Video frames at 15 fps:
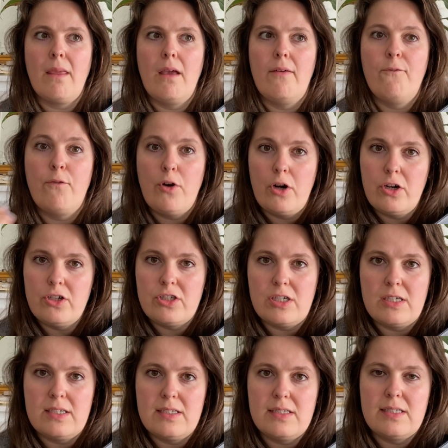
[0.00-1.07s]

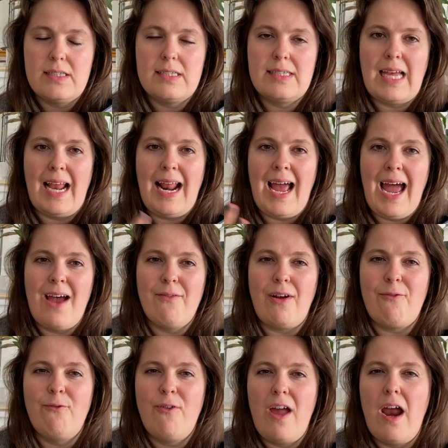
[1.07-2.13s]
versions that have a
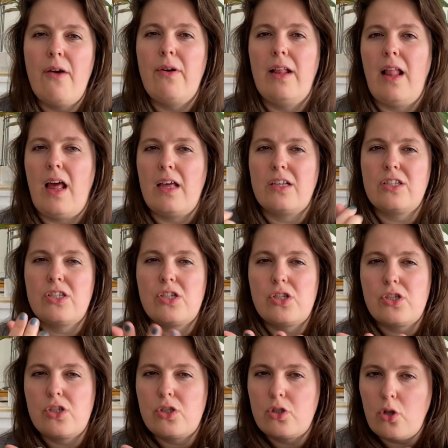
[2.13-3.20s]
very like
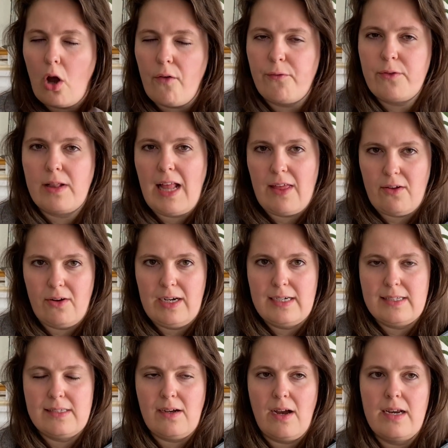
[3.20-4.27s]
soft leather
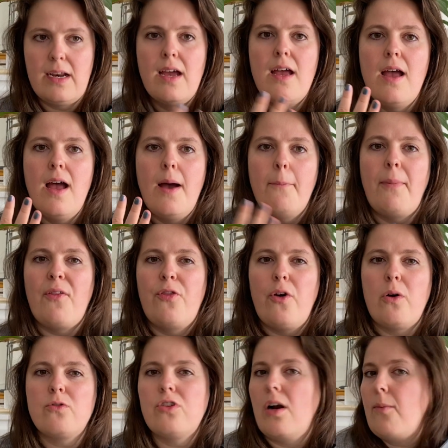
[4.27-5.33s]
inside, but
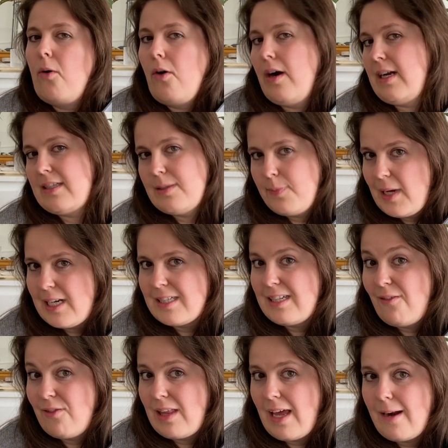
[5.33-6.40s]
those are more
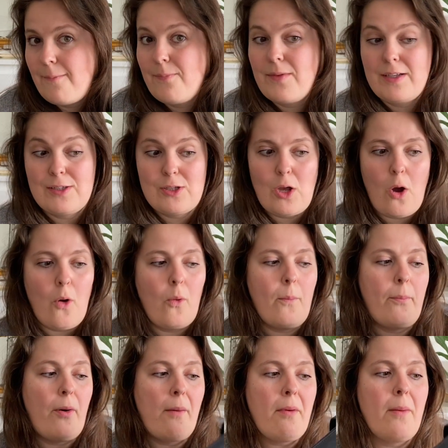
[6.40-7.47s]
expensive then. So
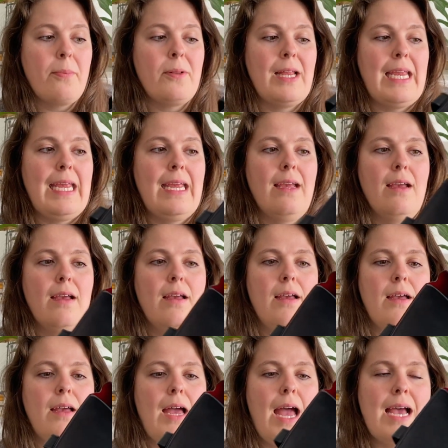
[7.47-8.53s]
probably,
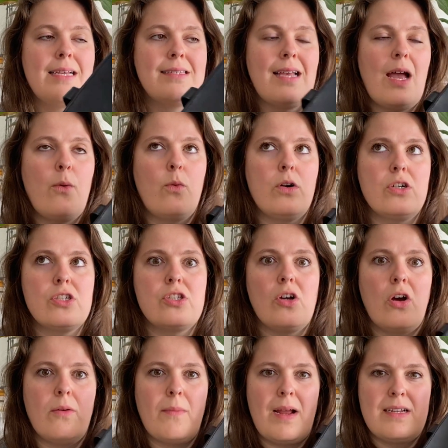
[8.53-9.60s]
as I was
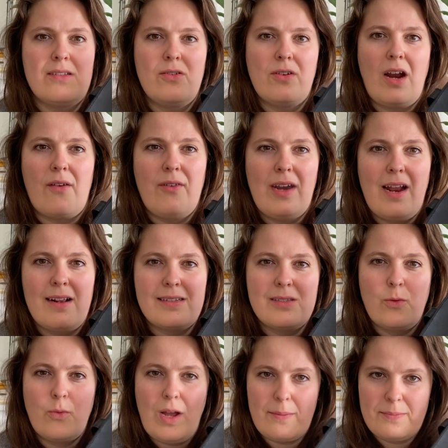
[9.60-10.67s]
on Mansur Gavriel's
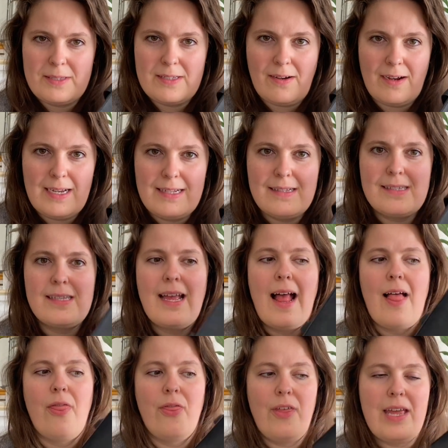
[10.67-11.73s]
website,
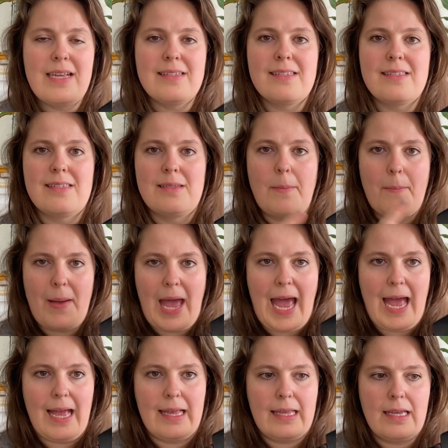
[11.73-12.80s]
this
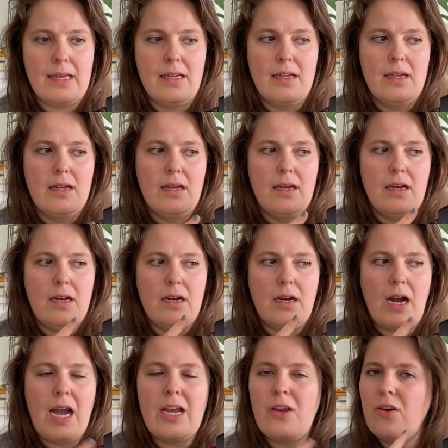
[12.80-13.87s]
bag,
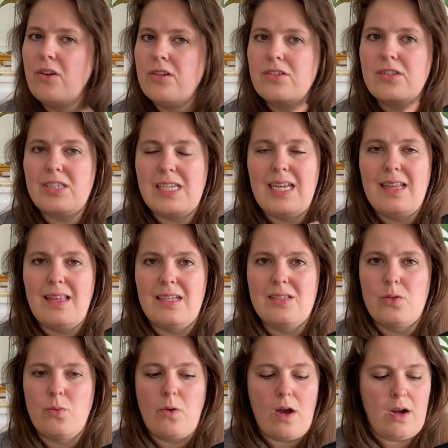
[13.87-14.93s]
I couldn't see
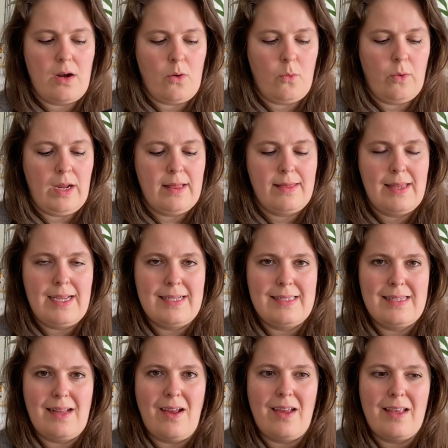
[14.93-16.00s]
this one with
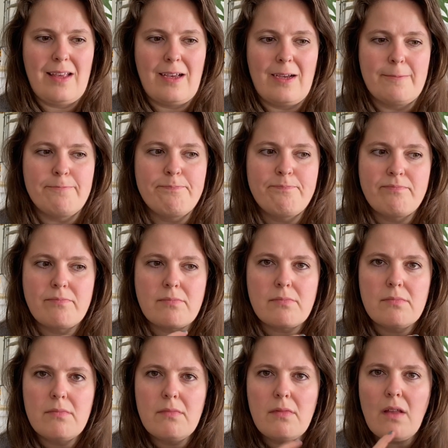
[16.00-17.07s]
this like
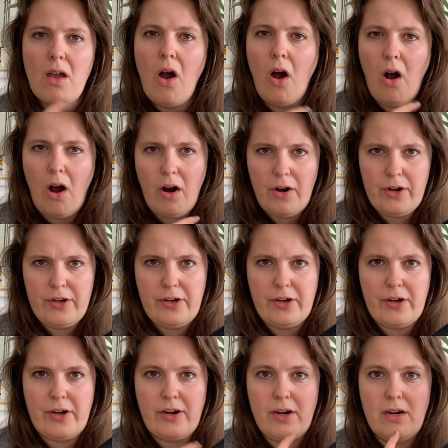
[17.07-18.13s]

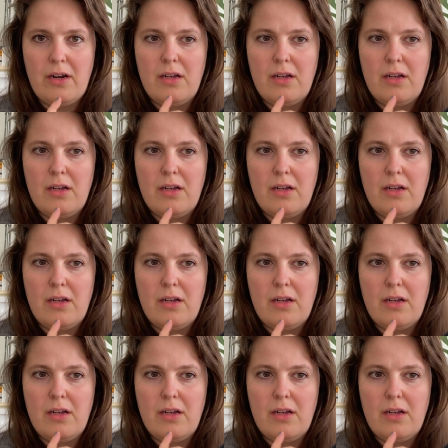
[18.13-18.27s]
harder